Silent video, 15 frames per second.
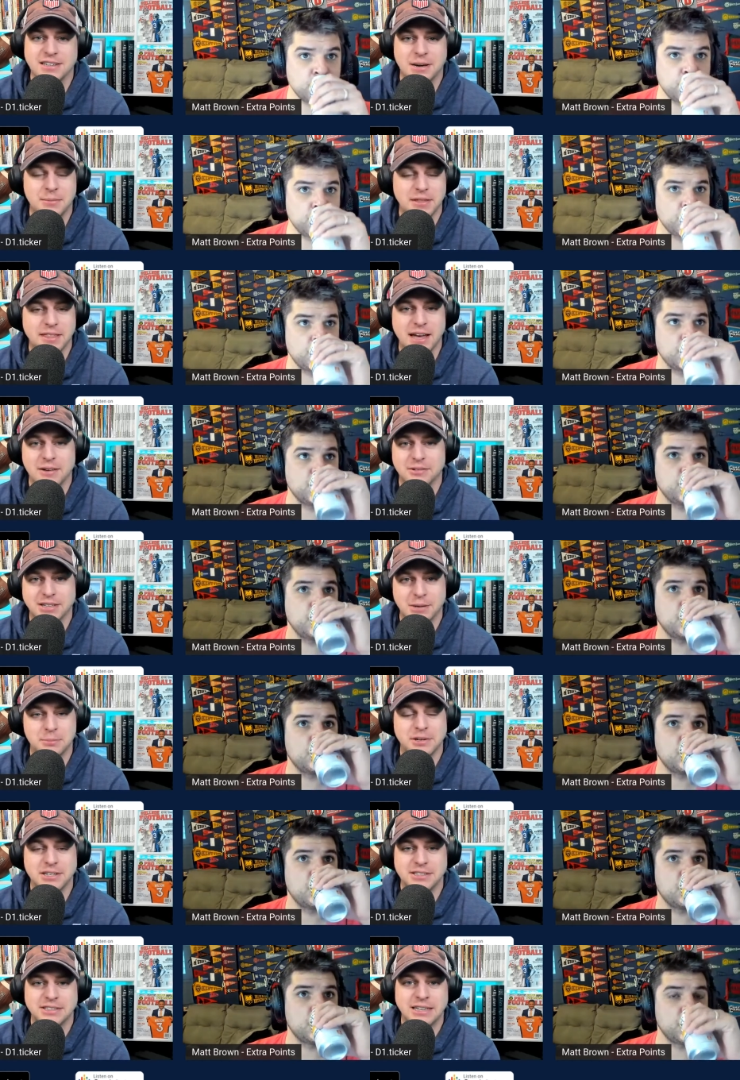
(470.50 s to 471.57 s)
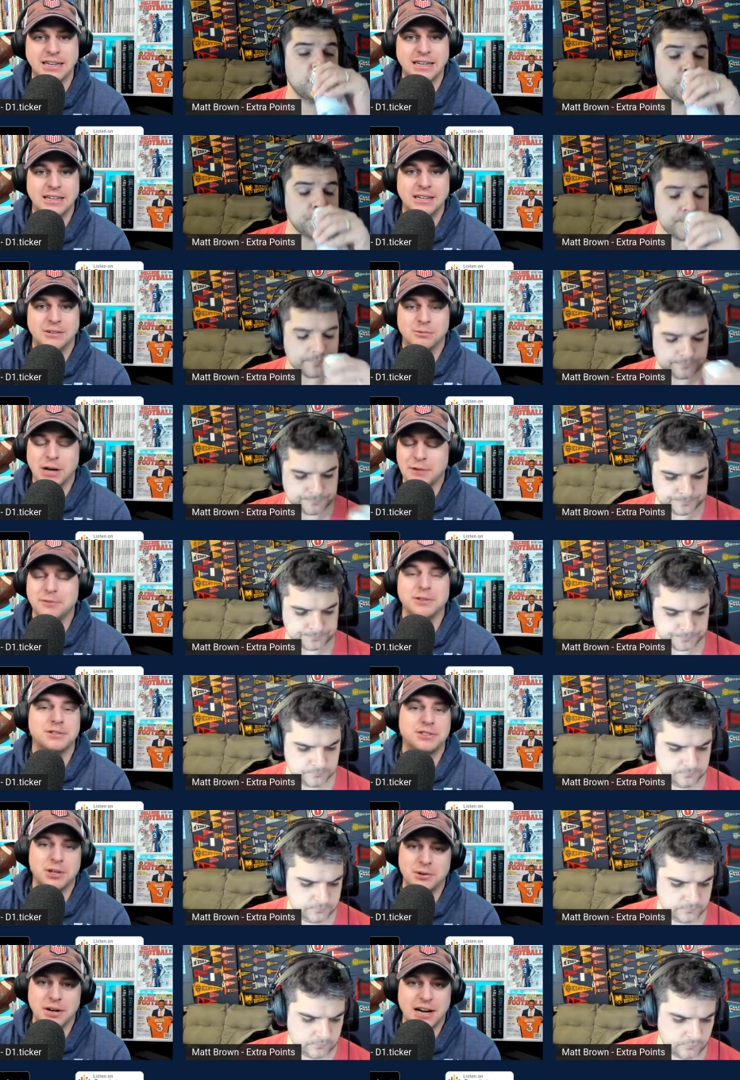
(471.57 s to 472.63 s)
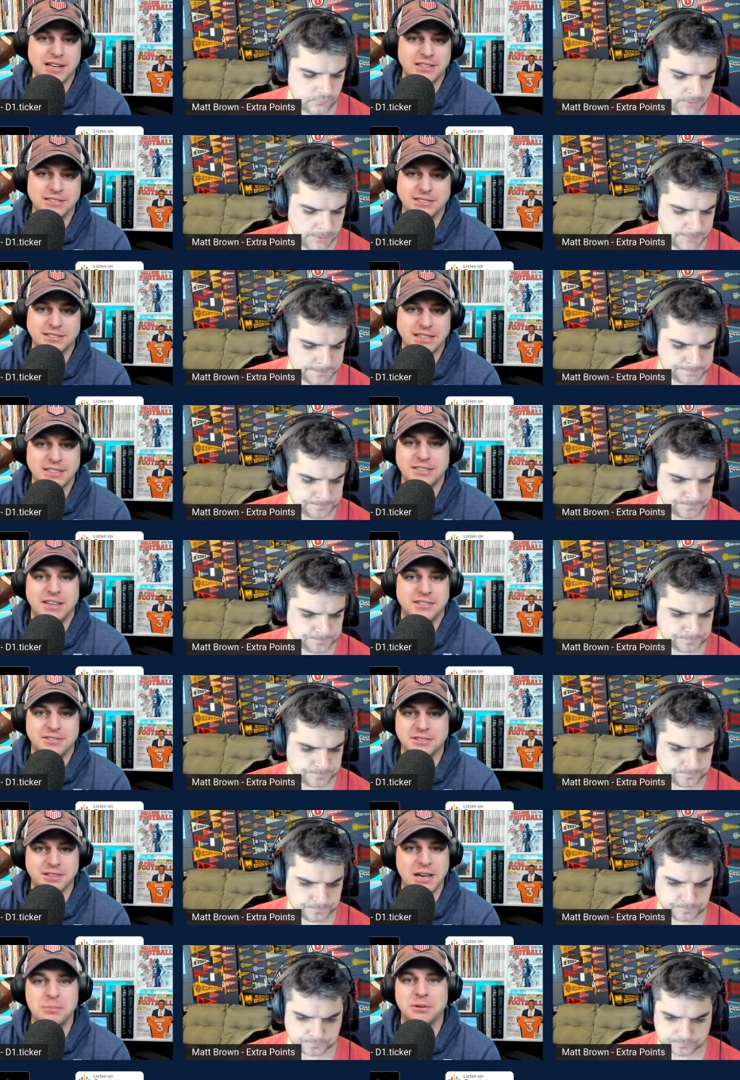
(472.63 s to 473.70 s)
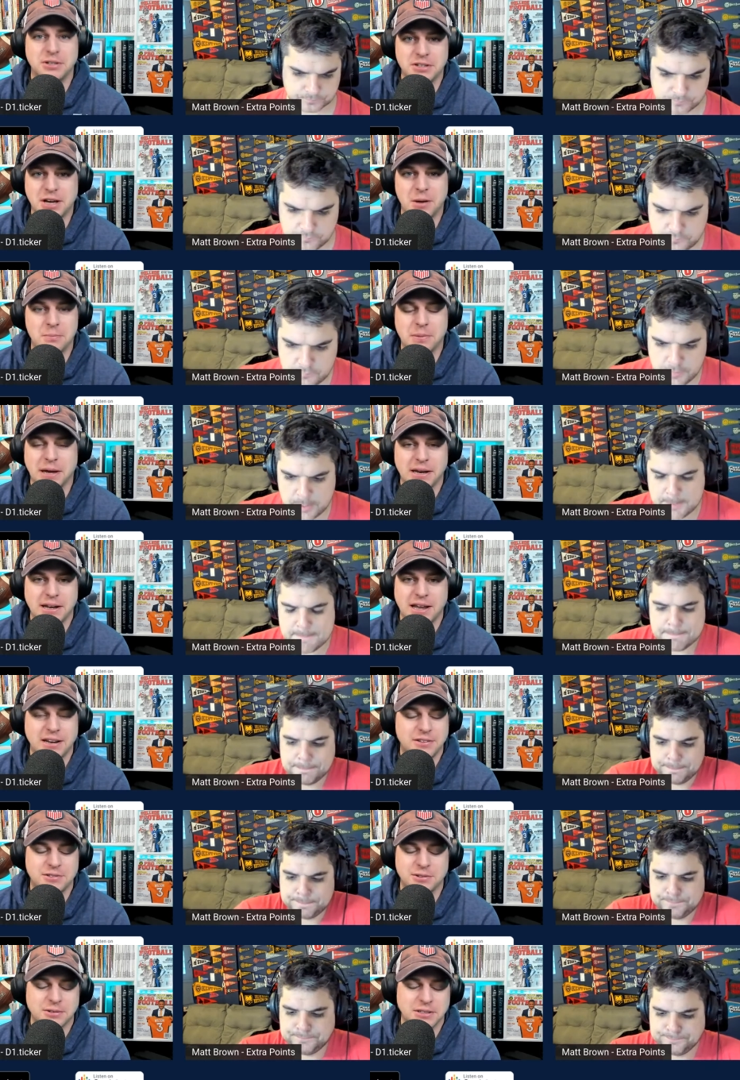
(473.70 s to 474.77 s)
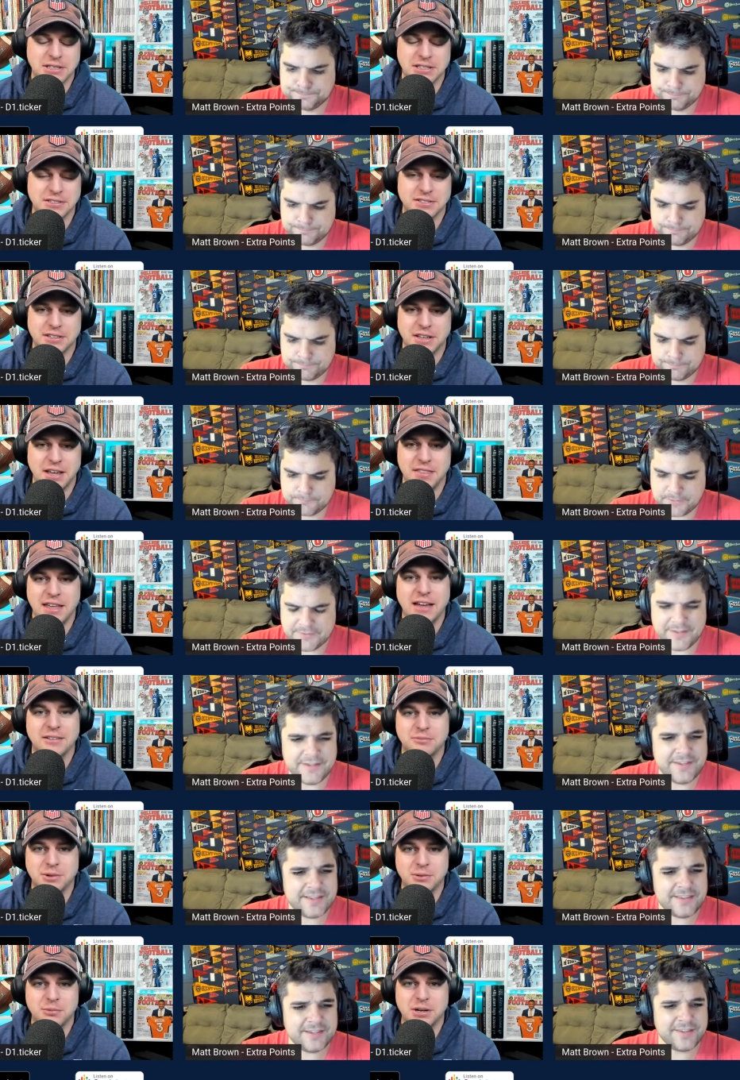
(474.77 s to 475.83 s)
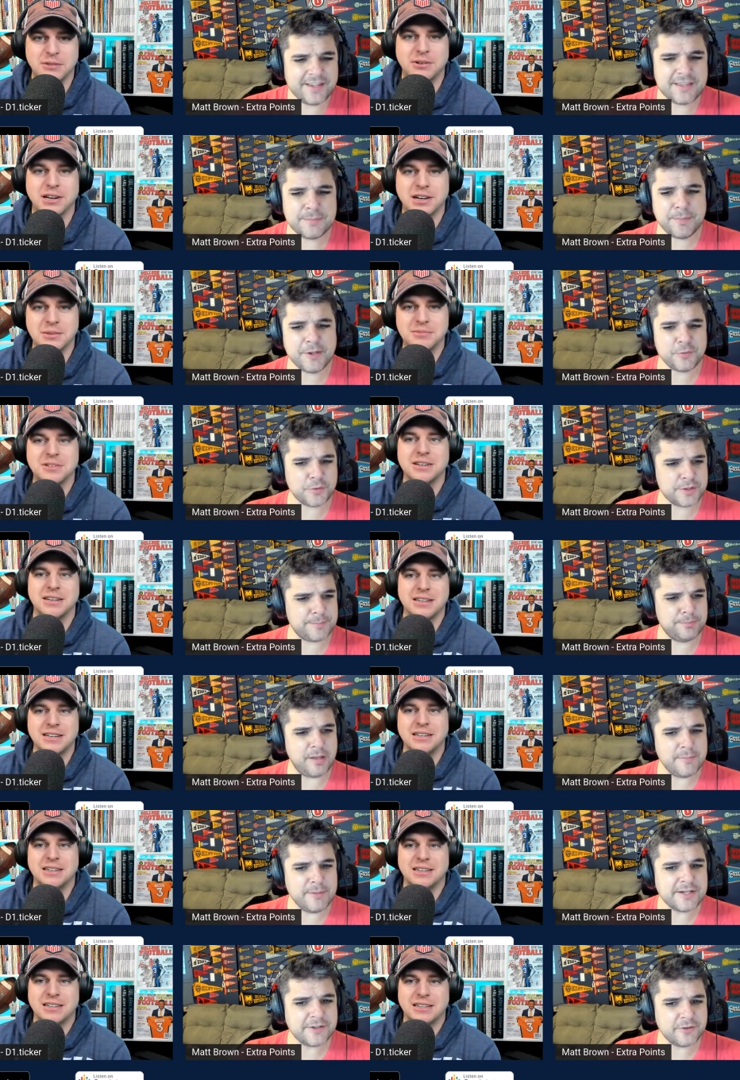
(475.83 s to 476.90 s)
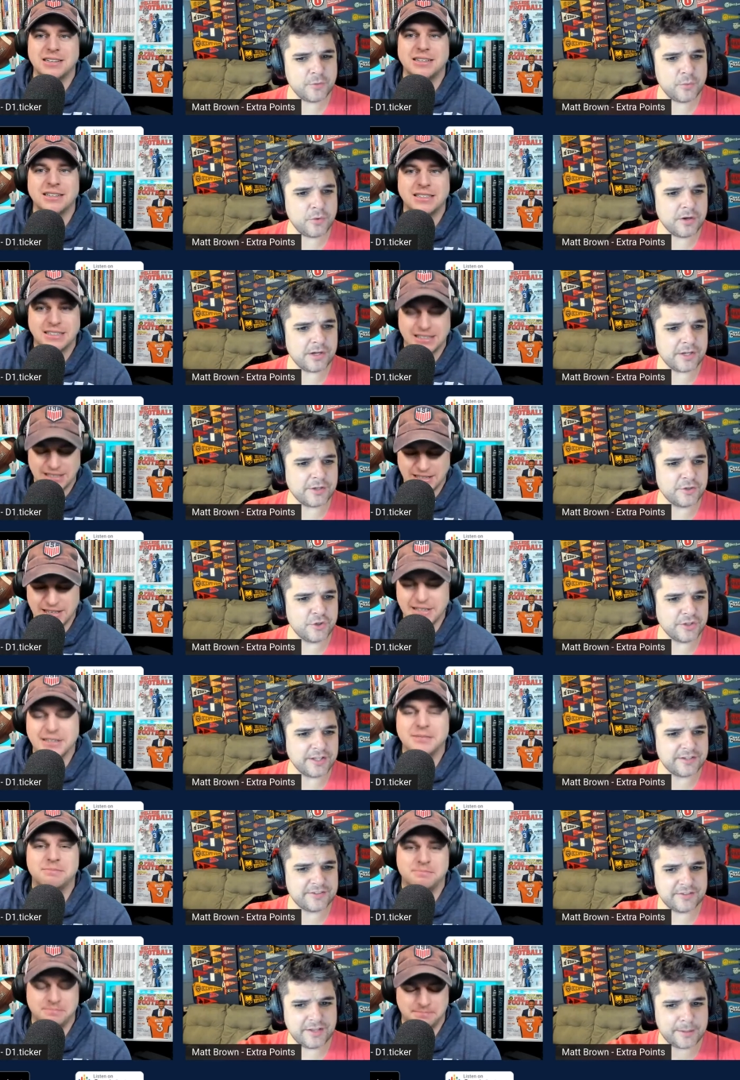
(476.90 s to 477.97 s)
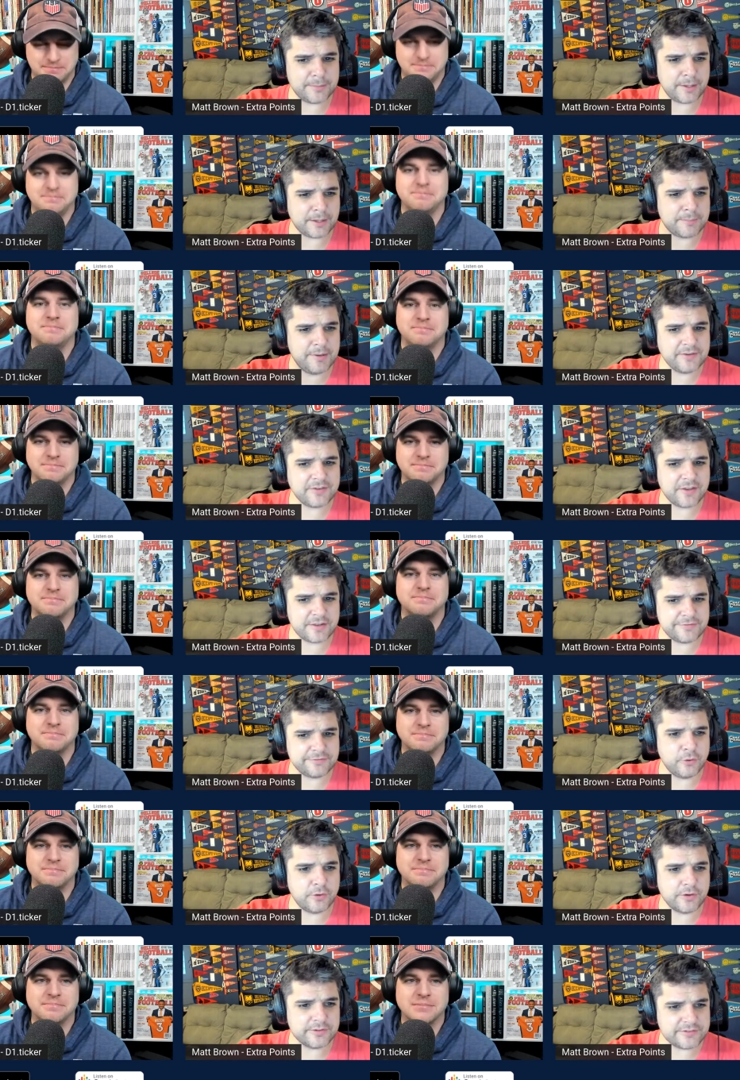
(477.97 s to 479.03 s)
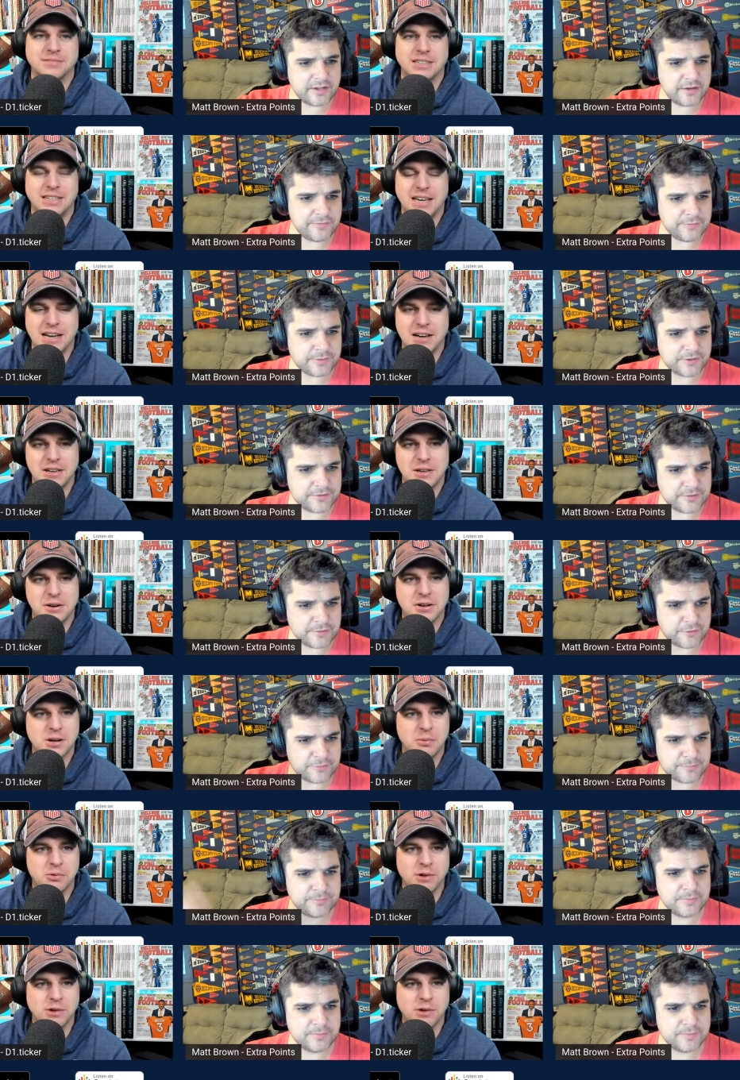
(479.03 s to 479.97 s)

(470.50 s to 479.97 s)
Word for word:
Speaker 1: I mean, that that place, rightfully so, has is, is labeled a dump, and, and it certainly is. And, and that is that, when, is that the place
Speaker 2: where the plumbing doesn't work, and you can like see like like piss on the floor and stuff. Yeah, you know, a couple